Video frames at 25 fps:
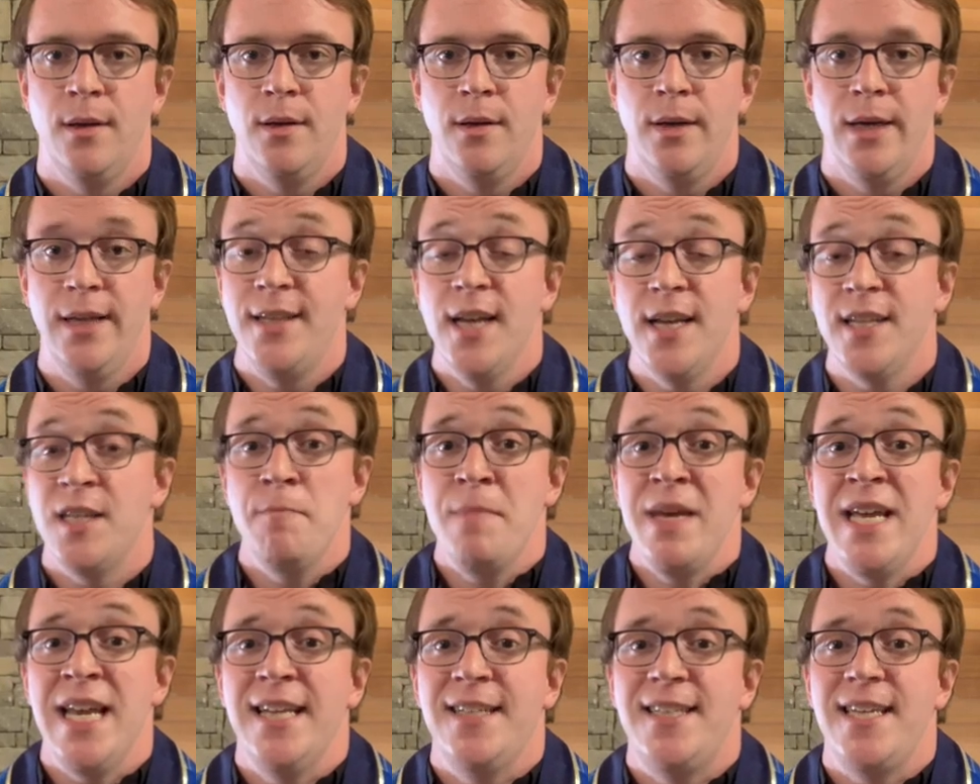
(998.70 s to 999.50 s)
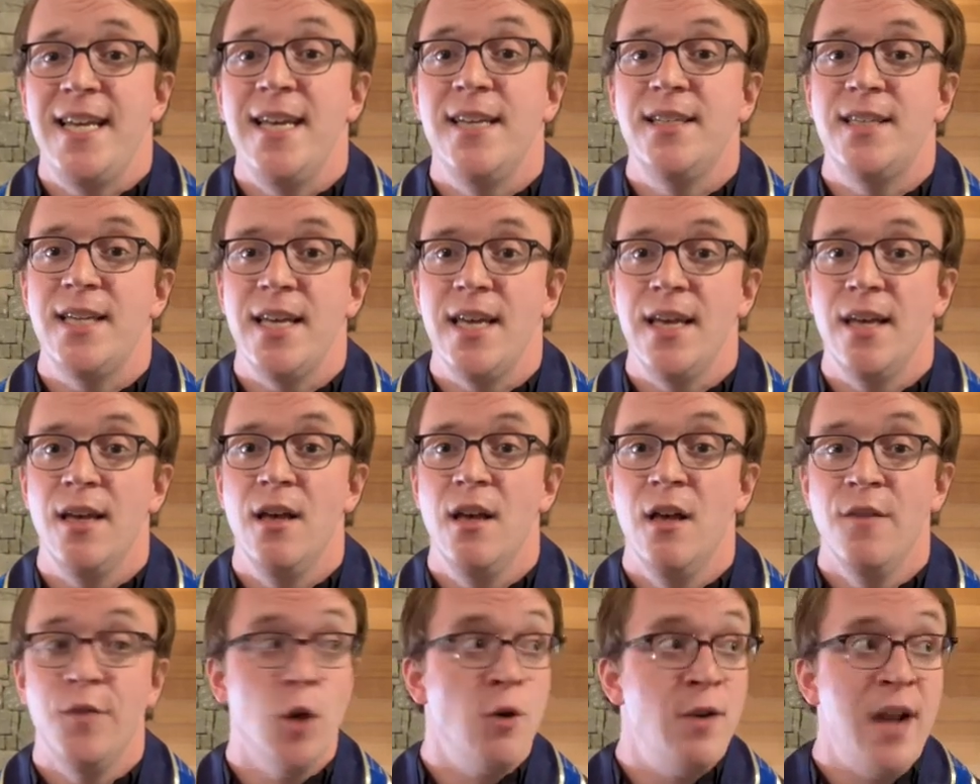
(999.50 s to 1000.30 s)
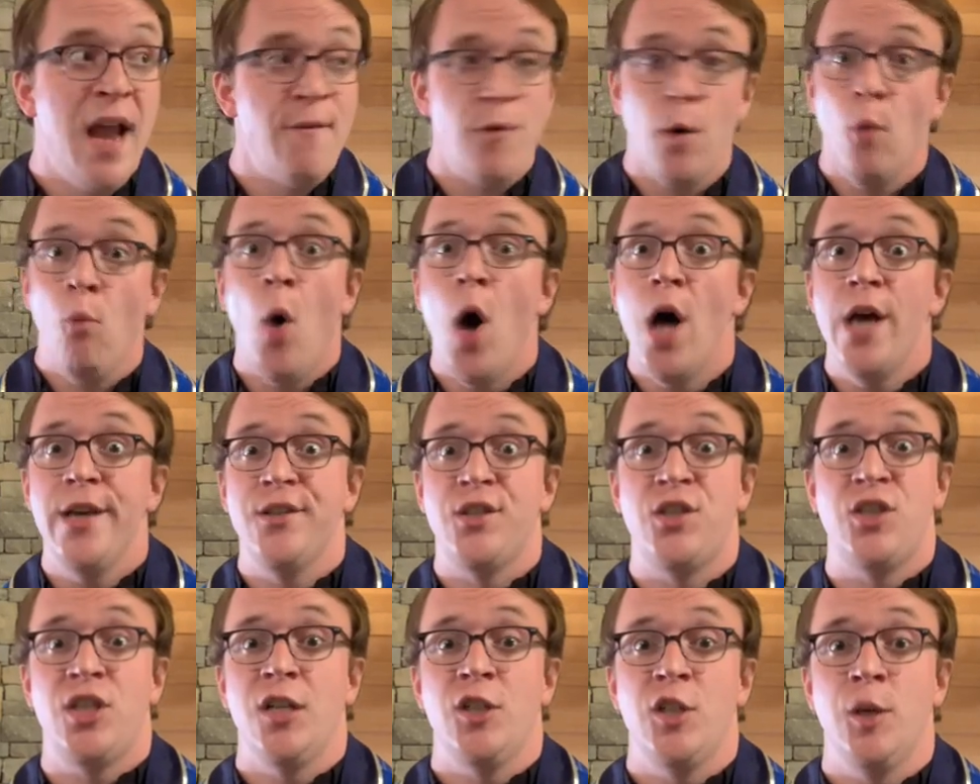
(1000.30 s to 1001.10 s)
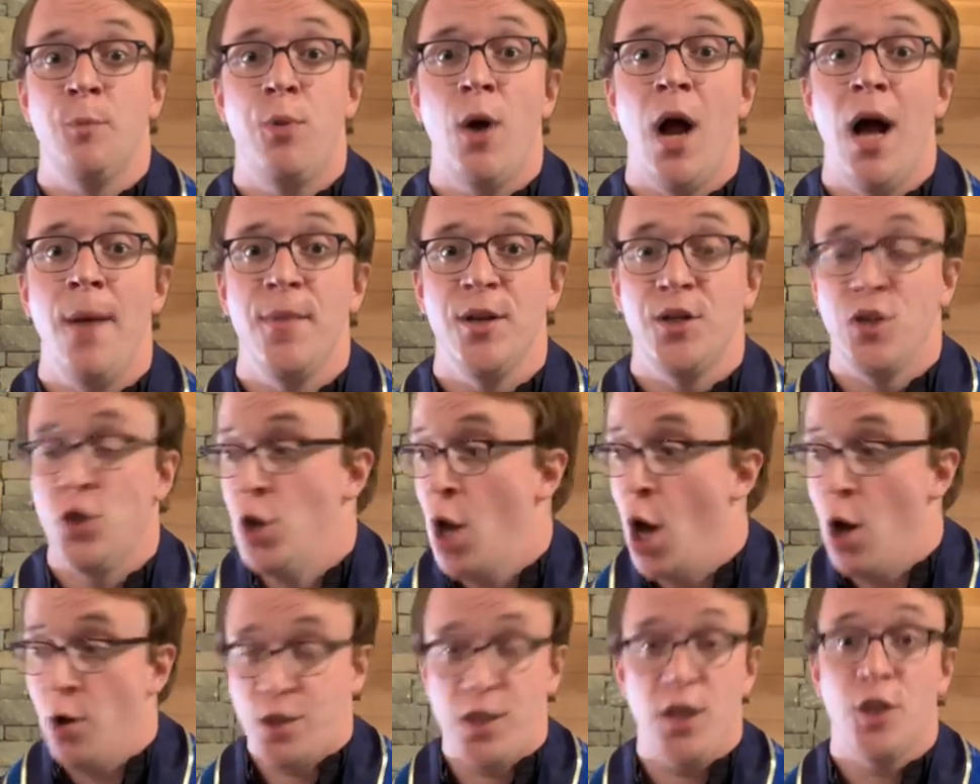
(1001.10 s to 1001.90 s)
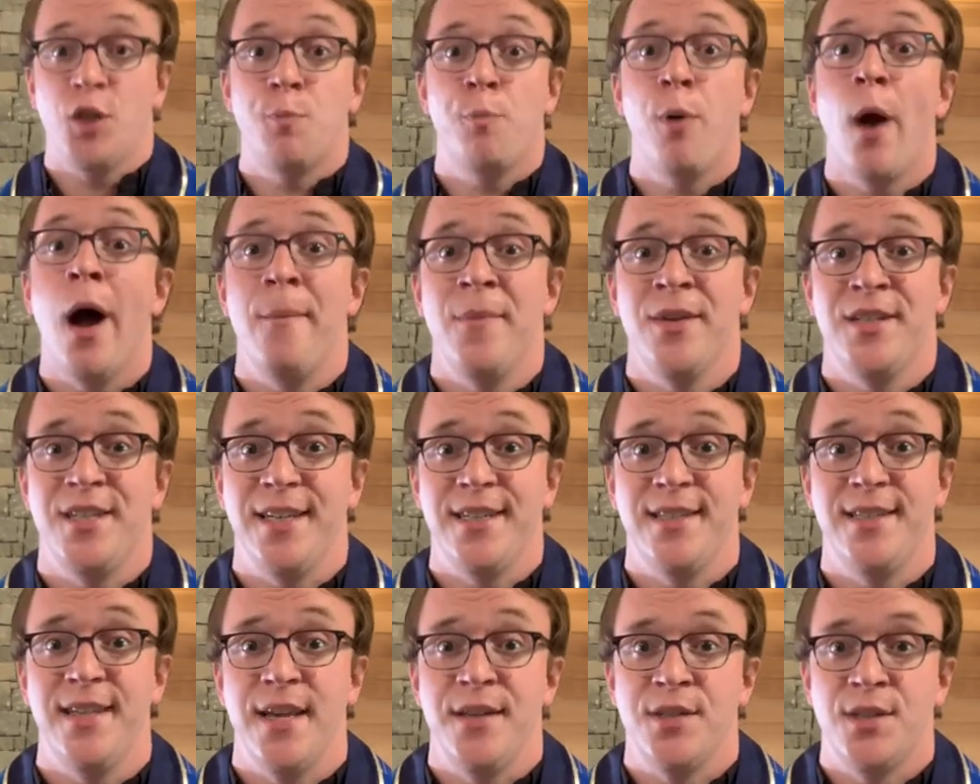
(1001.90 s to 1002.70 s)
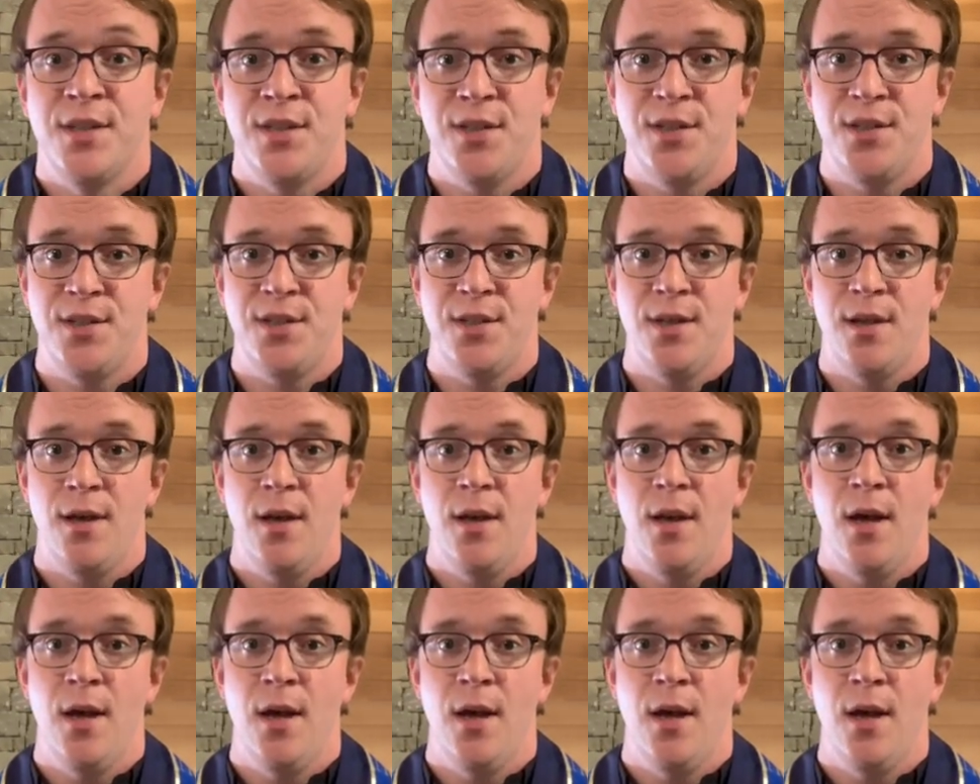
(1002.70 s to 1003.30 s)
It doesn't mean it's easy. There never was such a promise. No such promise exists.